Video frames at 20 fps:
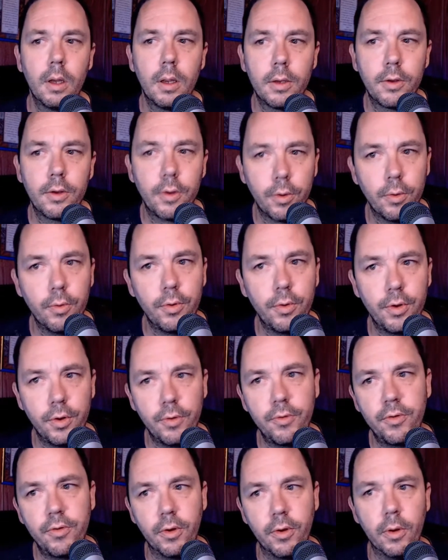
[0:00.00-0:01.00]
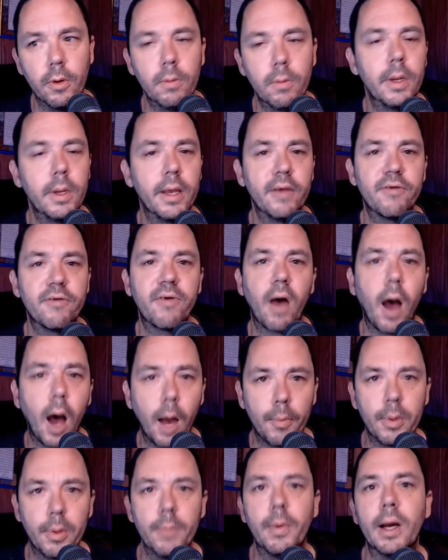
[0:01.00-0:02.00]
to YouTube is to
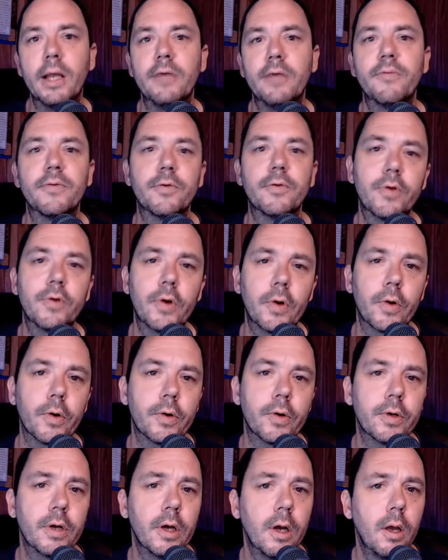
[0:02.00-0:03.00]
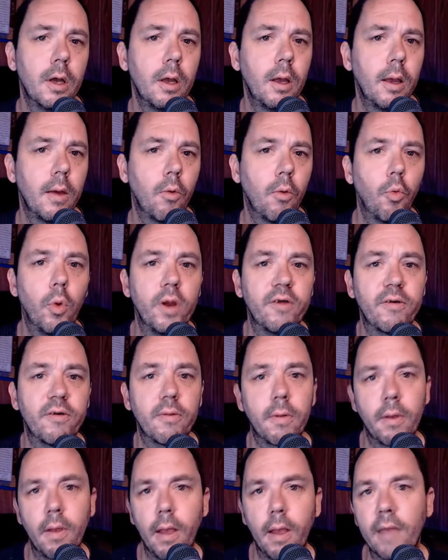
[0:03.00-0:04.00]
optimize for search, which
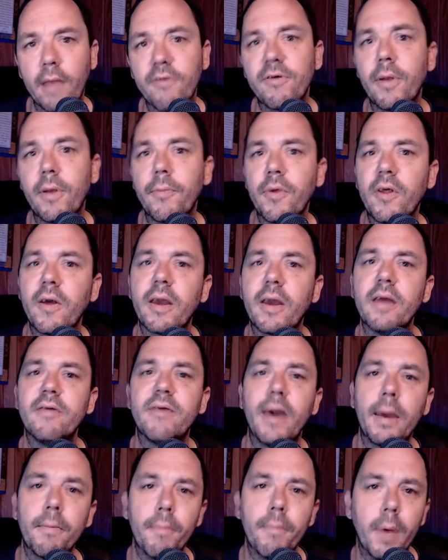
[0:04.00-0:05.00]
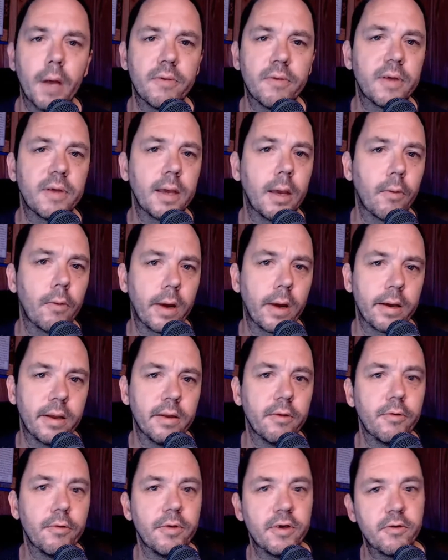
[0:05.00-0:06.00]
is something that could take months to get ranked
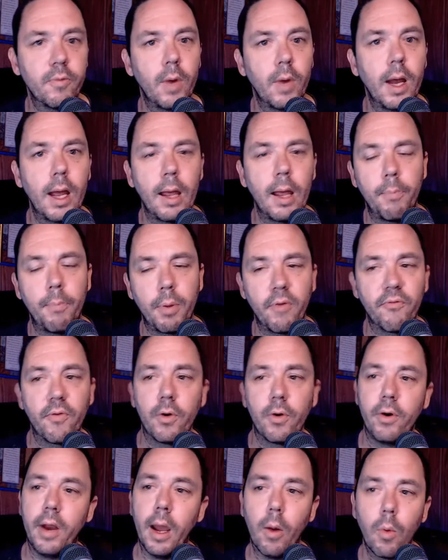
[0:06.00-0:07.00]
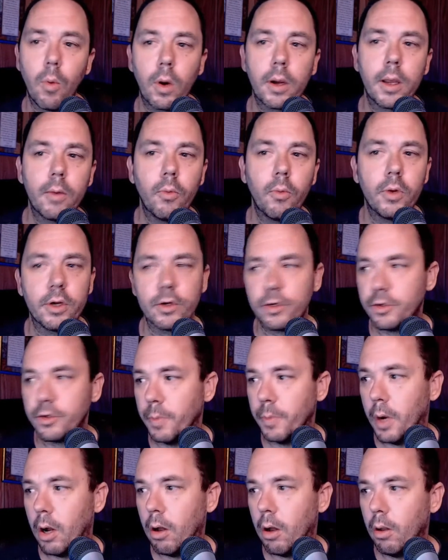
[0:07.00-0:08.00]
into. This is why I prefer networking when you're
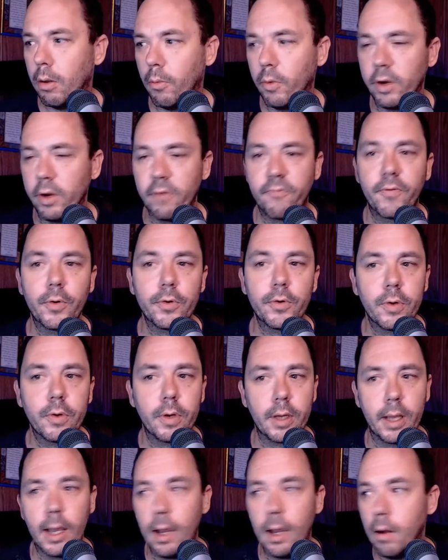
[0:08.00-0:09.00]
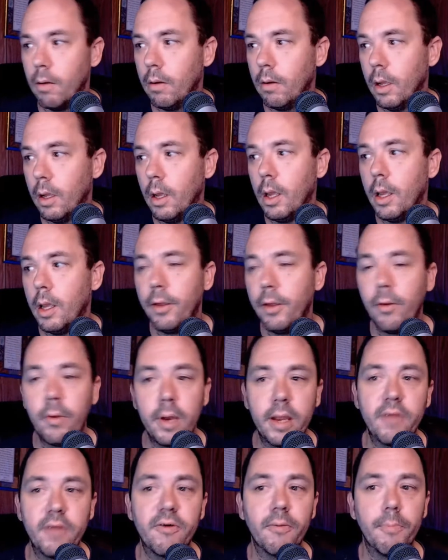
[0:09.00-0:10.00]
small and when you're first starting out. You
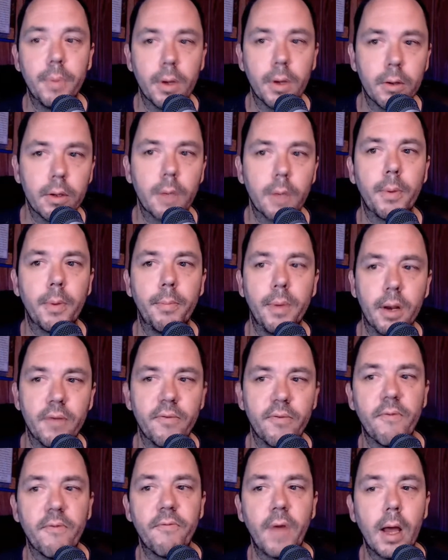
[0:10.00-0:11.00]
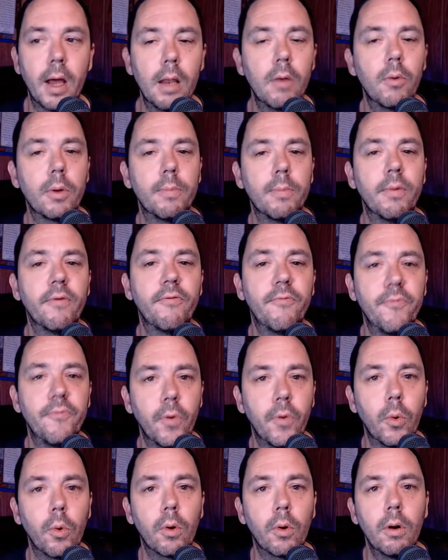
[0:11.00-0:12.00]
need to build up a bit of a following
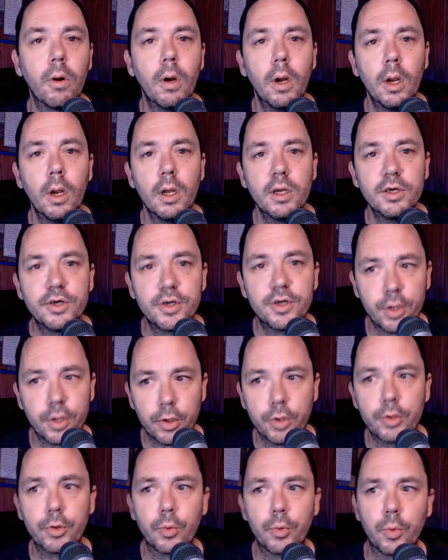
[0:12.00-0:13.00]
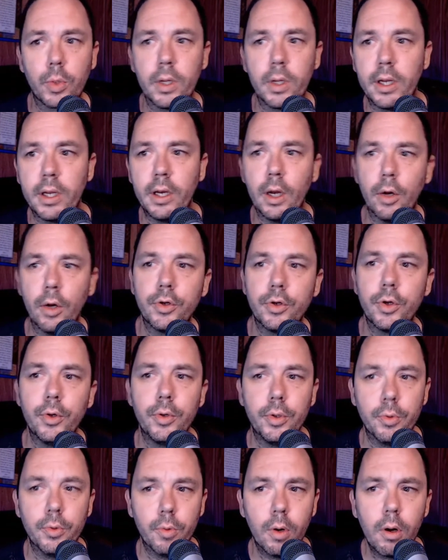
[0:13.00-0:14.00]
before search really knows who
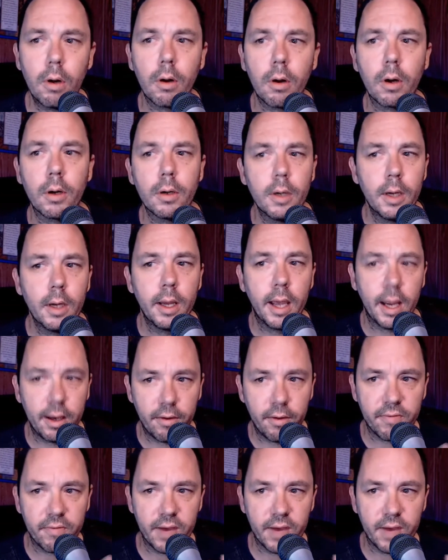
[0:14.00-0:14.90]
you are, and you've